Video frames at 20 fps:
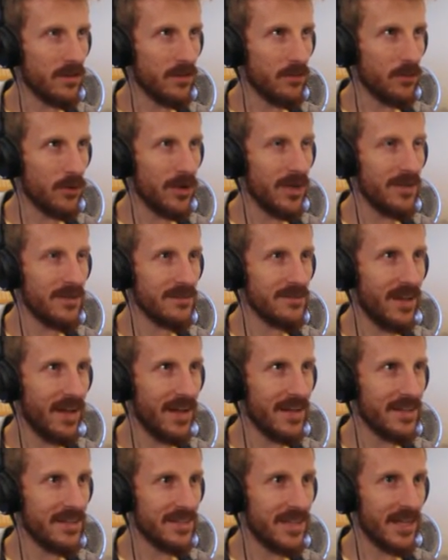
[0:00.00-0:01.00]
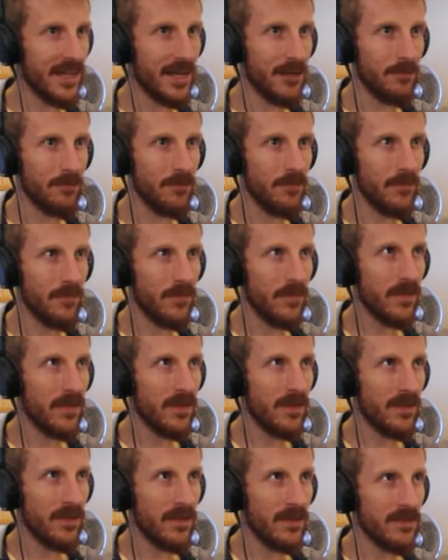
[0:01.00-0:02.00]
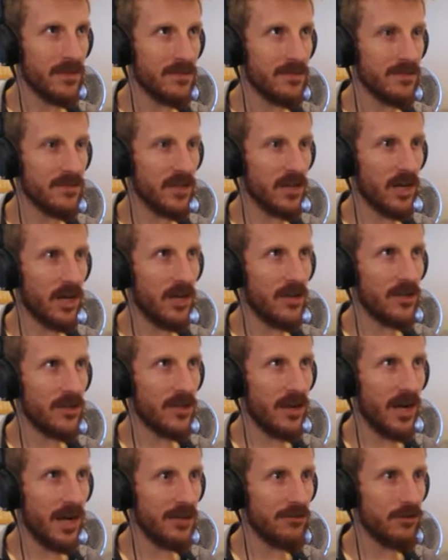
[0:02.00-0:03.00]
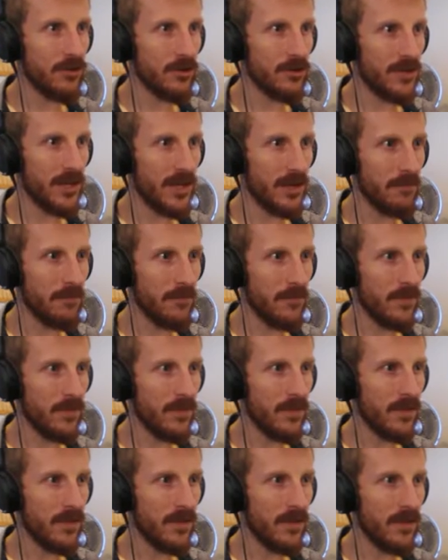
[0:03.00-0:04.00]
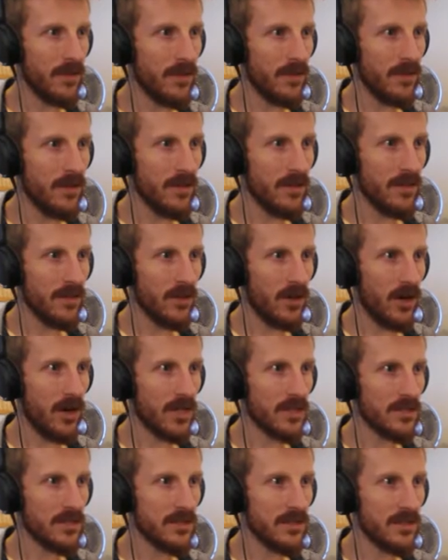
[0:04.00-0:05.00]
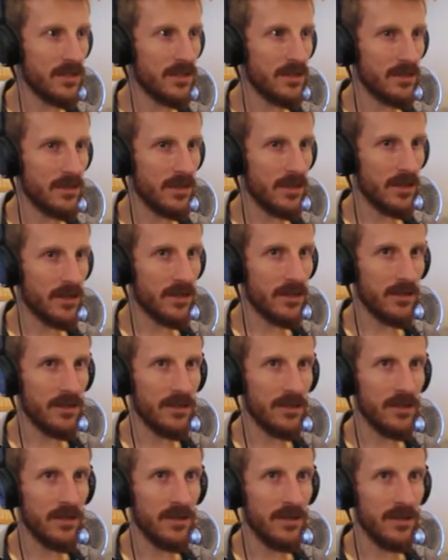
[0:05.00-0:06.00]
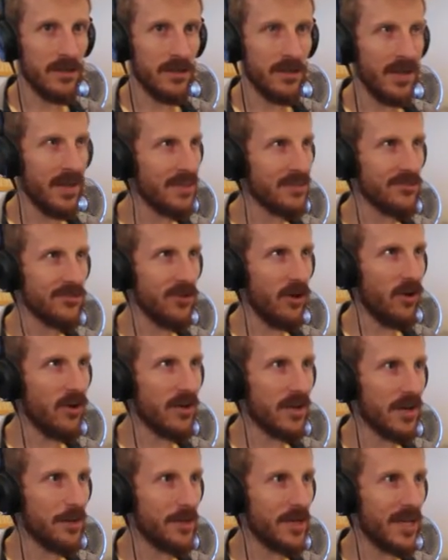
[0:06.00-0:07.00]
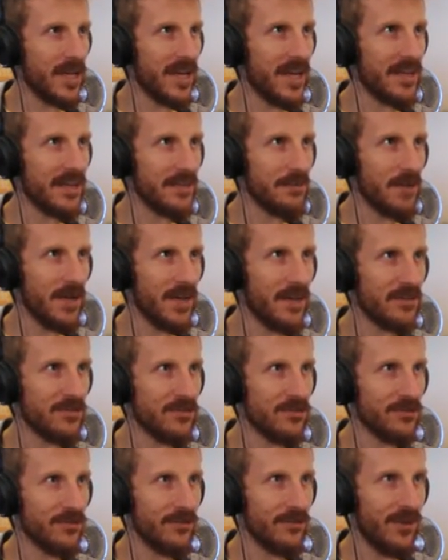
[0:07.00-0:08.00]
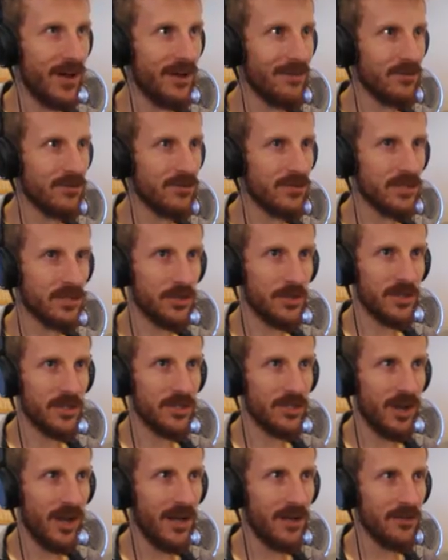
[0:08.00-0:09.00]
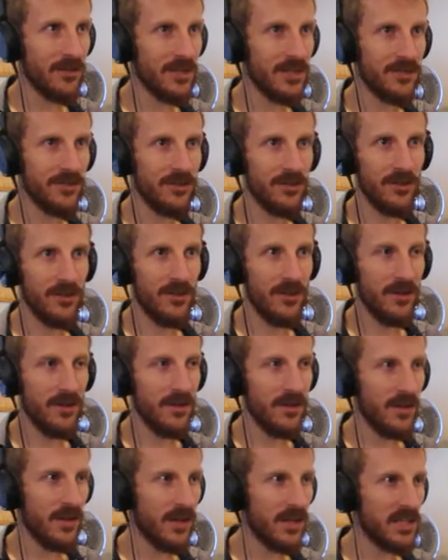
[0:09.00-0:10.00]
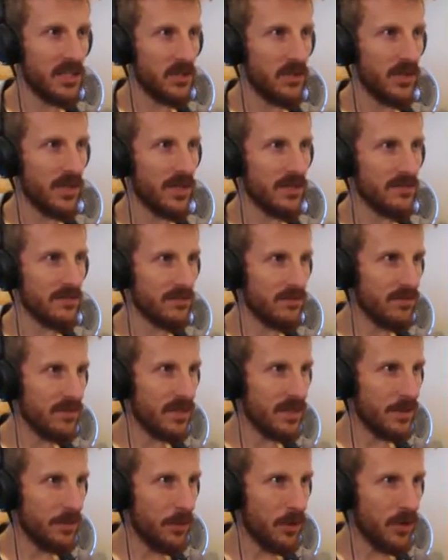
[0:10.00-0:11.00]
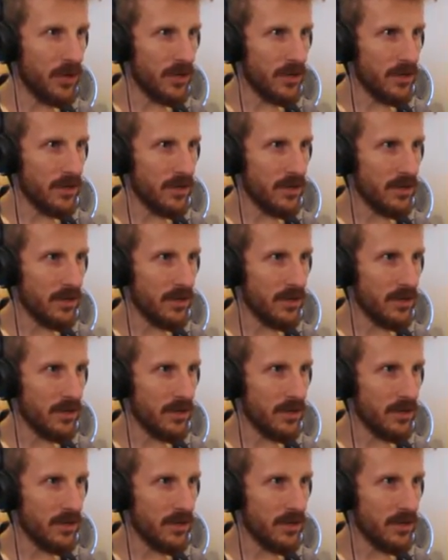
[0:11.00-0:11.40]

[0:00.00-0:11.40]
We're inside a dam. That'll come in handy. This is the Carter Hydro Dam. Locked. Unlocker. Yeah, this all come in handy, man. It's a survival situation. I don't need your annoying input.